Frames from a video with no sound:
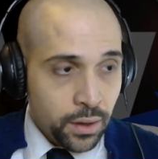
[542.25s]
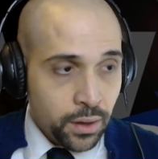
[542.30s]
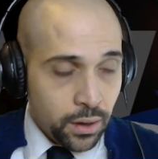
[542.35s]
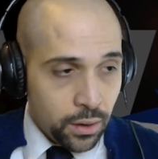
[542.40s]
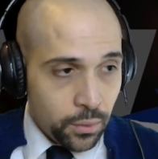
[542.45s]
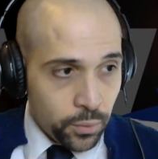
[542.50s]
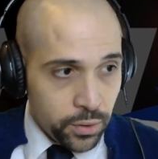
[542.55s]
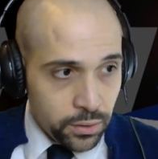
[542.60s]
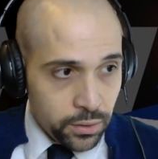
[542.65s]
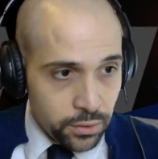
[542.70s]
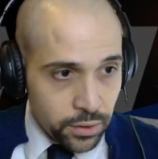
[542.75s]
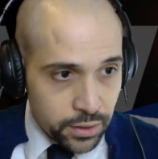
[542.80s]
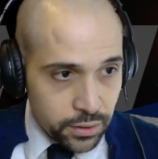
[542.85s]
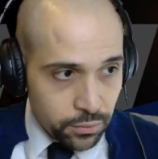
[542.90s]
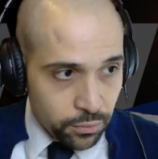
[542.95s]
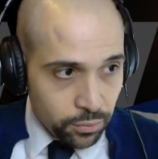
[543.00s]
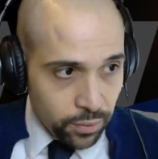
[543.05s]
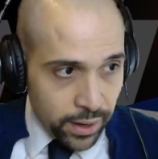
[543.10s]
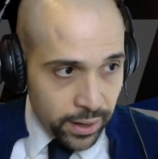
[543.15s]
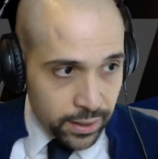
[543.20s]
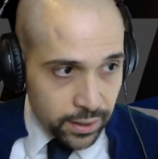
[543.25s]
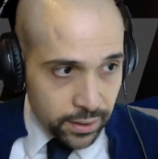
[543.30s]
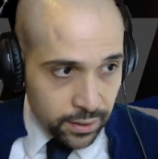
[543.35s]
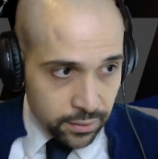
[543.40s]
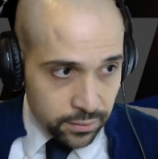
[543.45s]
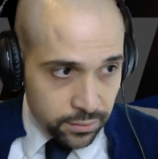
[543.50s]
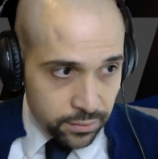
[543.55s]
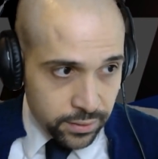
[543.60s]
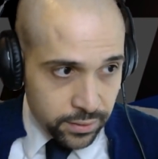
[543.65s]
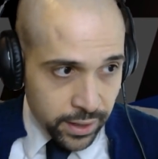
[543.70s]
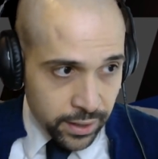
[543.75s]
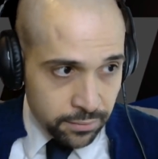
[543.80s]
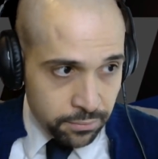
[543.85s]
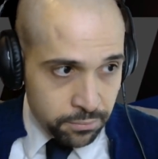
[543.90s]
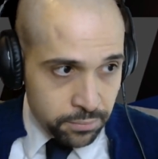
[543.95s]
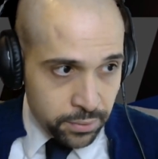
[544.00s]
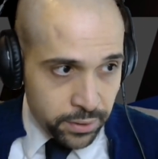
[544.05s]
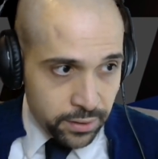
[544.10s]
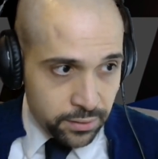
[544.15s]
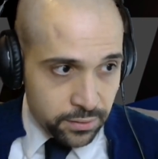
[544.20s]
Uh, when you look at the rankings that
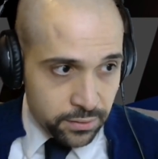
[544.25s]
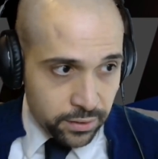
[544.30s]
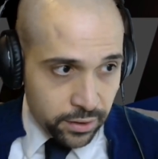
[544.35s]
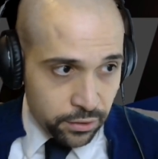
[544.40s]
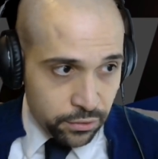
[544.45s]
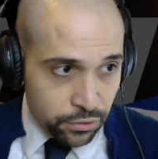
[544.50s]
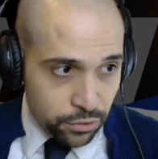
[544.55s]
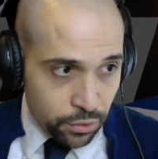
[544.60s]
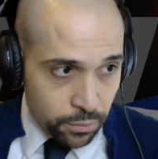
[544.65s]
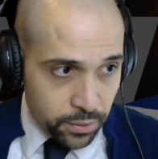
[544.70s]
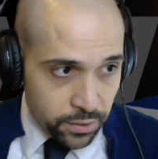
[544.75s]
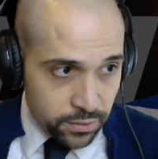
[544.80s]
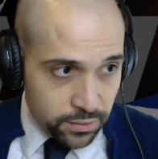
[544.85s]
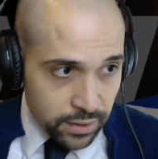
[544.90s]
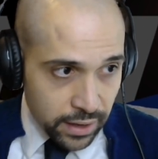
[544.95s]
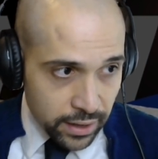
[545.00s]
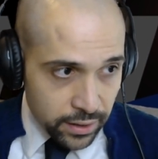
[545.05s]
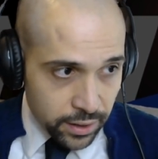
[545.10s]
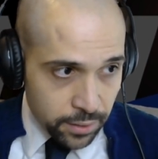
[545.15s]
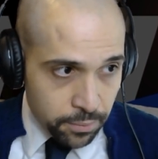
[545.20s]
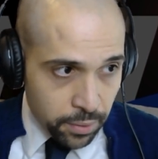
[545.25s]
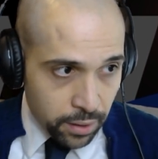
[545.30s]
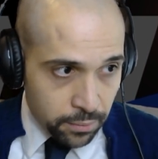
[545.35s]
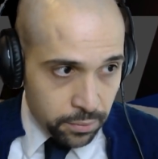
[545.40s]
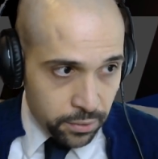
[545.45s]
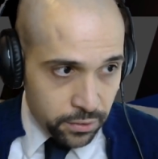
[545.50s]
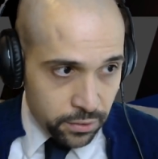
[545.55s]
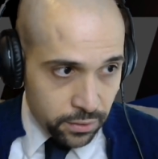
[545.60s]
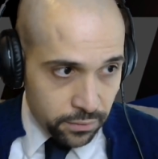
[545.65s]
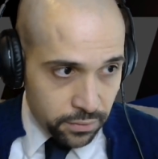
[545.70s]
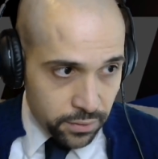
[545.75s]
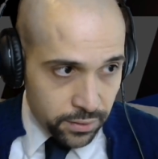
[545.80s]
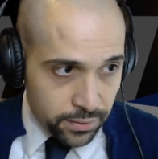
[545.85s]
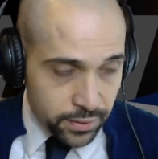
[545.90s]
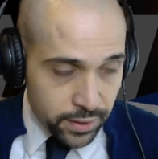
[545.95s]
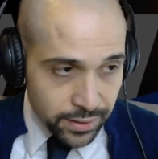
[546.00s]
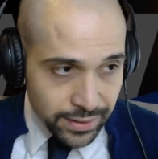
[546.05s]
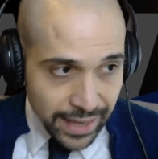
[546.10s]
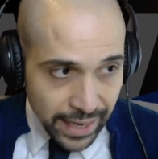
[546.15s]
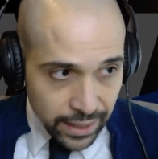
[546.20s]
places like Showbiz Daily publish of the,
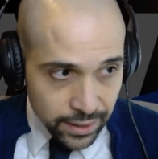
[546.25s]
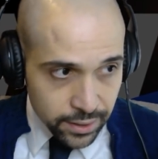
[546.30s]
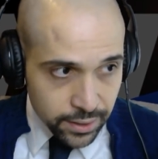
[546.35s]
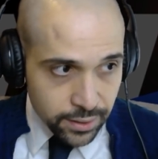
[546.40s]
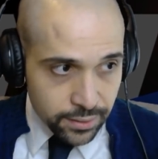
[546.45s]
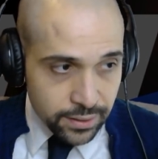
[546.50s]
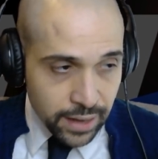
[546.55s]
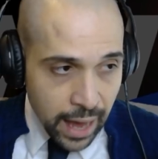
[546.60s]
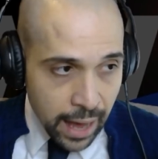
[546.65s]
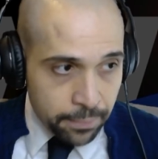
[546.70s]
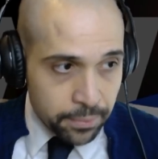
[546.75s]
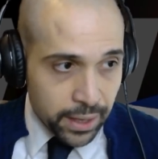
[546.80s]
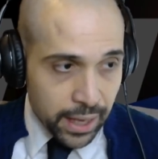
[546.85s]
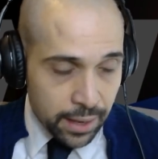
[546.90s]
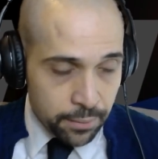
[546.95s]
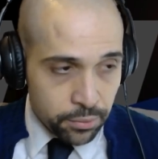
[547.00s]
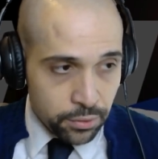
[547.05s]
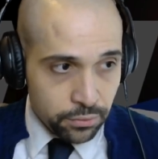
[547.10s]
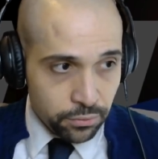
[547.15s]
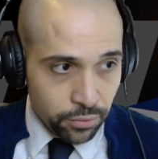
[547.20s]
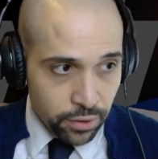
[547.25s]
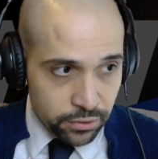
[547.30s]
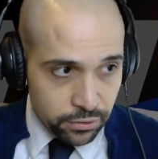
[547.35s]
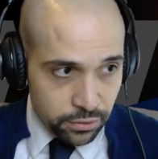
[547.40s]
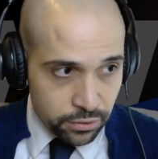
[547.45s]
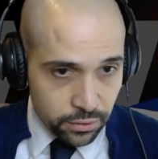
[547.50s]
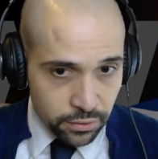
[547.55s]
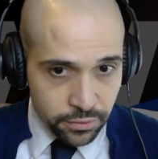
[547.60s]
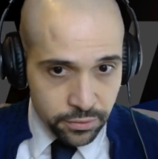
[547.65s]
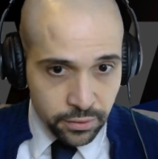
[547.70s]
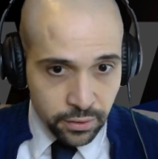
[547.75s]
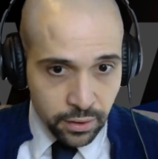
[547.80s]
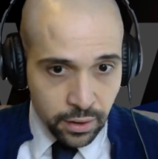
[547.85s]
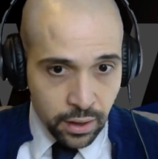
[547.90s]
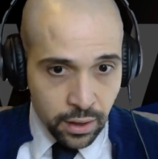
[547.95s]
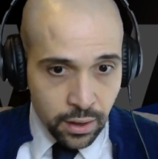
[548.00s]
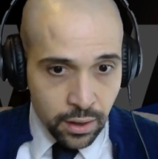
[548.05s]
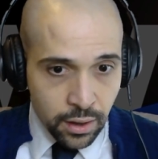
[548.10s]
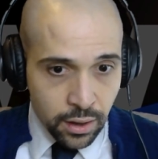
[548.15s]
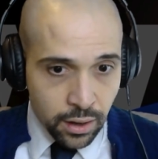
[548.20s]
the daily top cable originals,
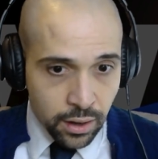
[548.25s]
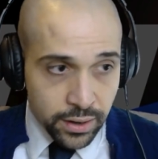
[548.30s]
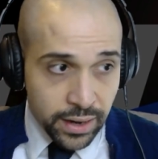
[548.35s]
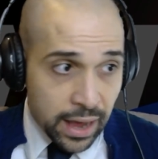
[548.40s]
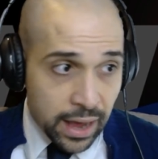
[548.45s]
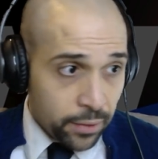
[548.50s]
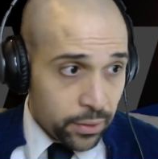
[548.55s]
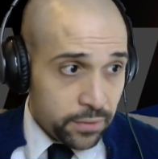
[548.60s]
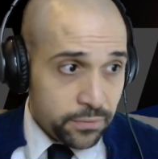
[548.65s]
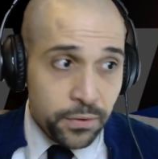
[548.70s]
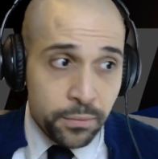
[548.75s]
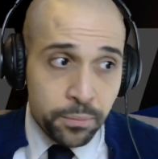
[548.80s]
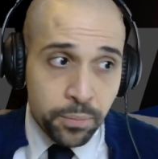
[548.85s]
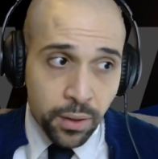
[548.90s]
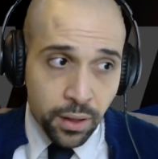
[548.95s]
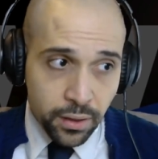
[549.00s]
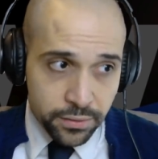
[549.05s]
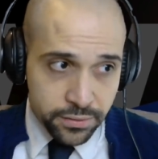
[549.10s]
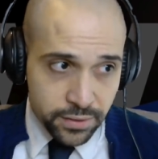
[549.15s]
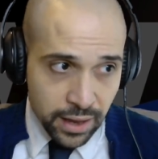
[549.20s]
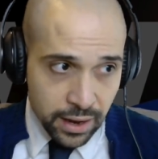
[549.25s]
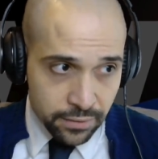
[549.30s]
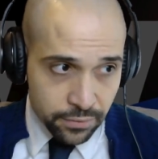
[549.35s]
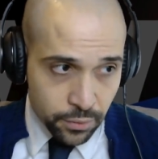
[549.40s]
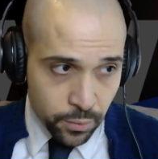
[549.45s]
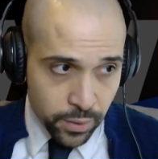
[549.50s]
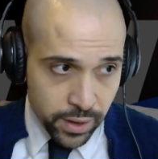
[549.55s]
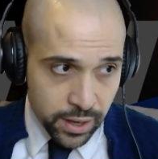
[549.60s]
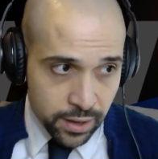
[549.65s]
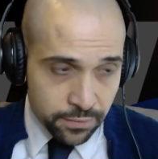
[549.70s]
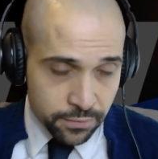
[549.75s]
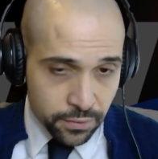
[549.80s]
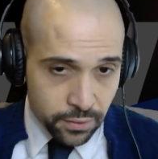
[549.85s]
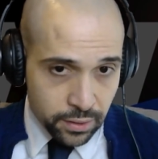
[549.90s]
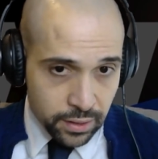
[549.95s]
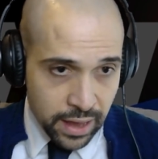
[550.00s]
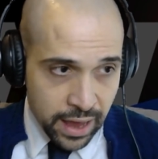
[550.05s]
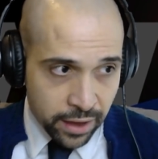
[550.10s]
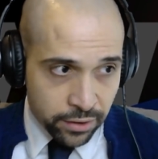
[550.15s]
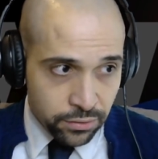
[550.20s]
uh, now that football is out of the way for
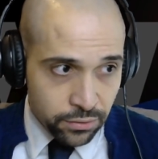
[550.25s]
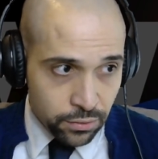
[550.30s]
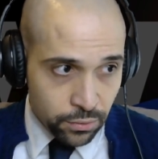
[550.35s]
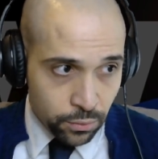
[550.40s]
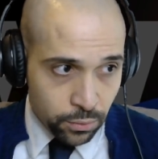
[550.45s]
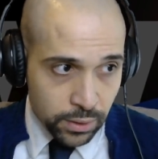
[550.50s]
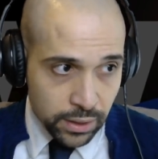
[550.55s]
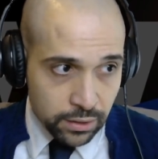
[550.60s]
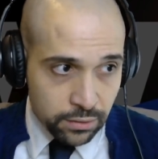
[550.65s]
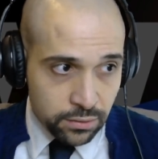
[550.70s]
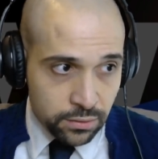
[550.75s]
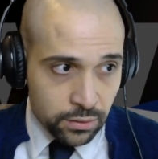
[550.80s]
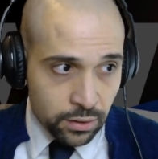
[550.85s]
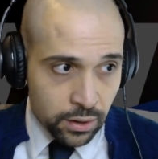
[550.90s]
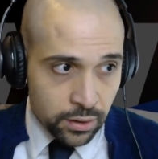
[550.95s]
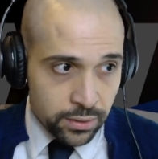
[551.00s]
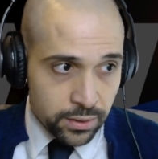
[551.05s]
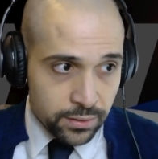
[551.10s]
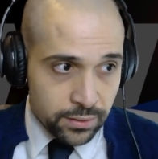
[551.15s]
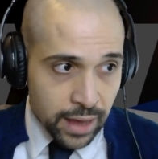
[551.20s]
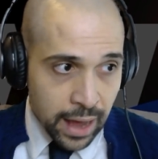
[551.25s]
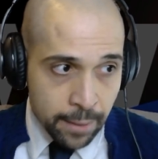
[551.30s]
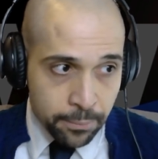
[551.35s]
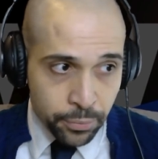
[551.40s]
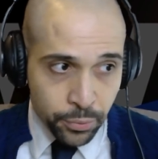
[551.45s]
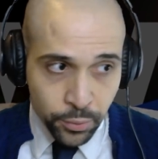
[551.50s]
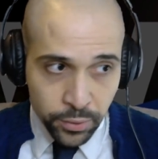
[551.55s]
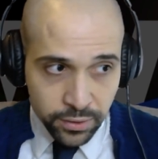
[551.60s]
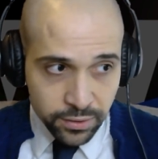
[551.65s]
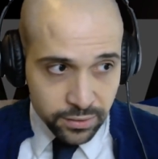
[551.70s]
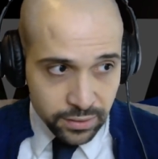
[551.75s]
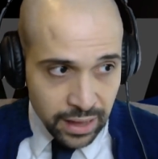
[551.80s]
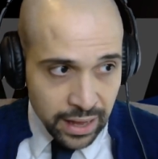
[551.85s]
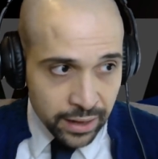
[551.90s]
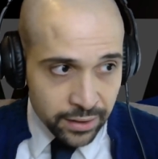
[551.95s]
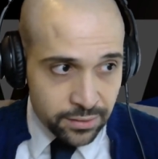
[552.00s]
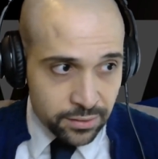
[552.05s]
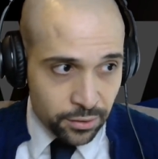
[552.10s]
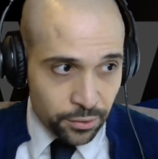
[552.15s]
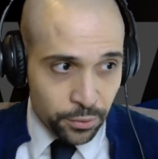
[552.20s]
the last two weeks, the top three
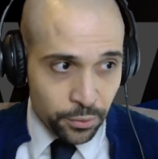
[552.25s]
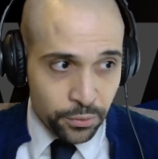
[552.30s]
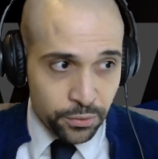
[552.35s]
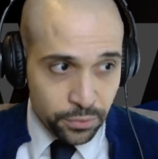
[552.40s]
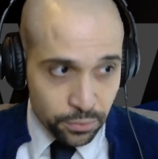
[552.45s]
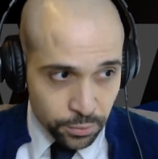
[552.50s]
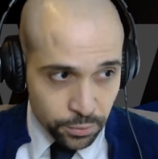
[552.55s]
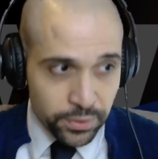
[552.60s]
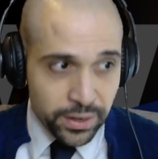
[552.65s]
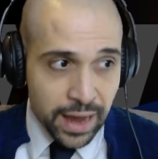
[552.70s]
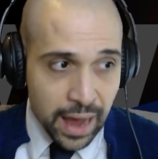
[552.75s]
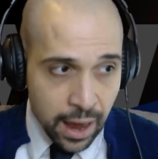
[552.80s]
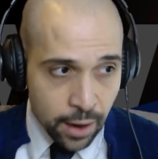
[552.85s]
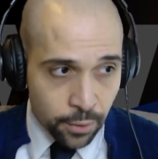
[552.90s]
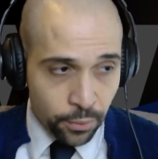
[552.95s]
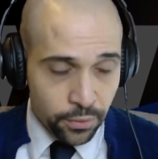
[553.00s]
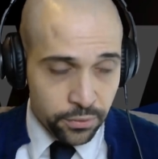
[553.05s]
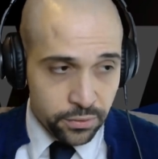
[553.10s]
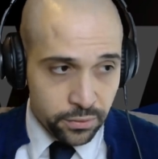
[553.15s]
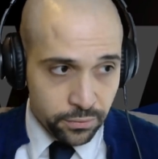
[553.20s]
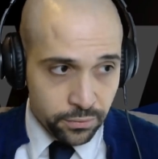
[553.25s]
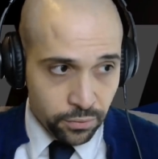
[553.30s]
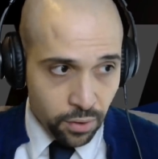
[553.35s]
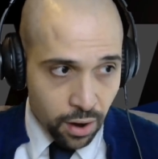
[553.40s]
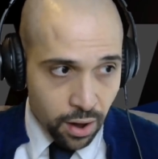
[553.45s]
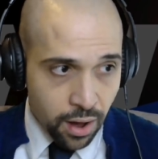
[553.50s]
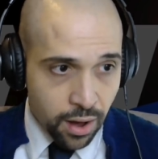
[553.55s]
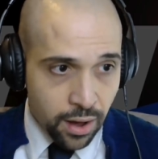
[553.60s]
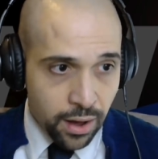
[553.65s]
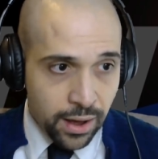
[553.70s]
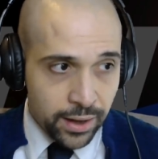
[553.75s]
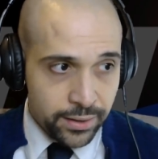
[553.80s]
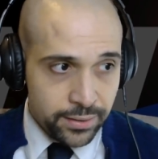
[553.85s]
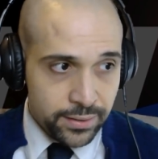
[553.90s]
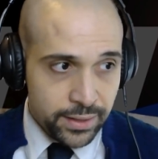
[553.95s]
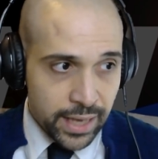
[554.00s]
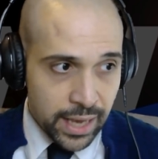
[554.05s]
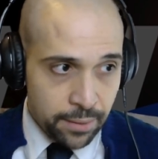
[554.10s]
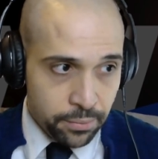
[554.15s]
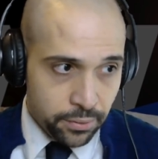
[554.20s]
slots are those three hours of Raw
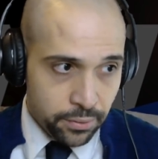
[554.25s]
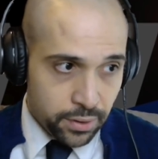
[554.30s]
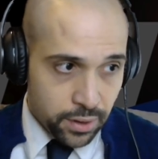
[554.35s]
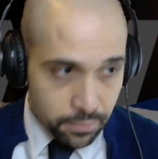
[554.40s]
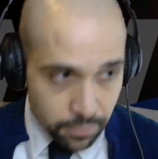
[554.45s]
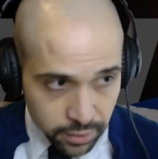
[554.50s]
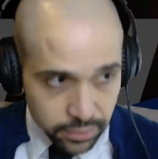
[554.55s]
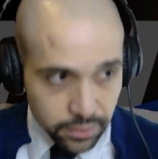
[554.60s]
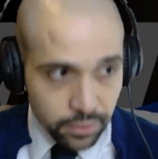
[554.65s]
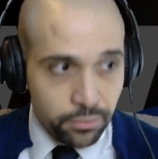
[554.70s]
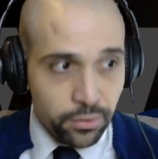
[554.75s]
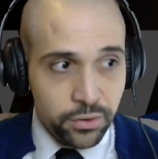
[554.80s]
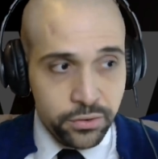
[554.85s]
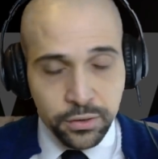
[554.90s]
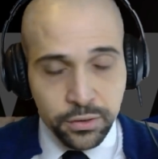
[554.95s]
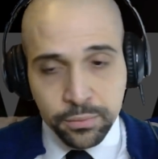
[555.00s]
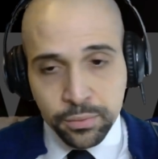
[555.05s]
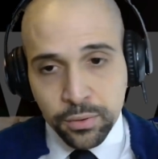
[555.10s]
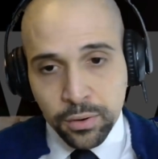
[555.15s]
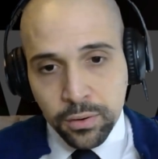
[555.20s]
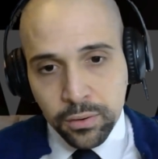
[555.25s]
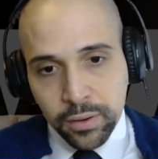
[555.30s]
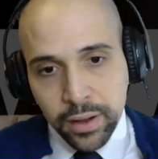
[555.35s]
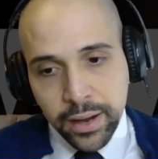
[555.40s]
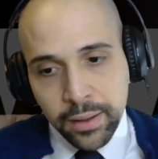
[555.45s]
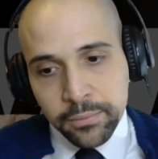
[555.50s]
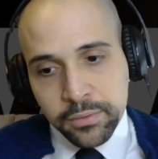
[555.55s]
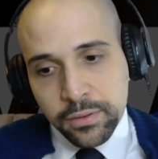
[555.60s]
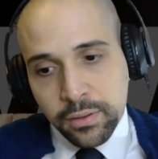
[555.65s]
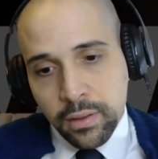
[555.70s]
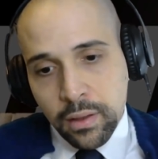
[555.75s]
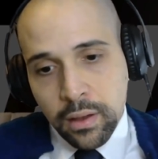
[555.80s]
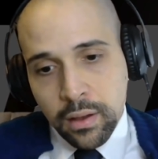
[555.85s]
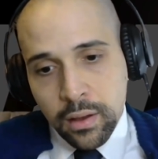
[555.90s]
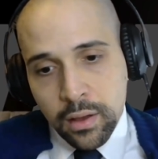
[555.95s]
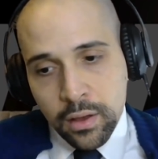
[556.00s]
on cable among the original programs.